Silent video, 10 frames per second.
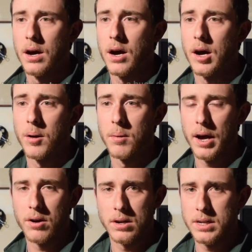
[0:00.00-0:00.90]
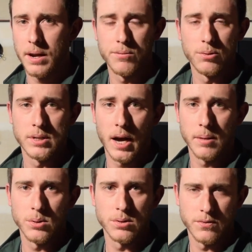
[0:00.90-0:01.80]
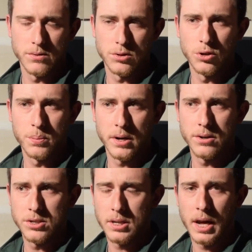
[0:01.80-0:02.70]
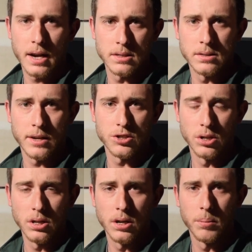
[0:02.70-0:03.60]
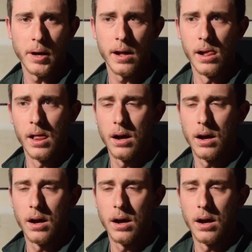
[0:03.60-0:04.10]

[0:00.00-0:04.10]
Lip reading: I grunted at him a few times. He wasn't super interested, got his attention a little bit.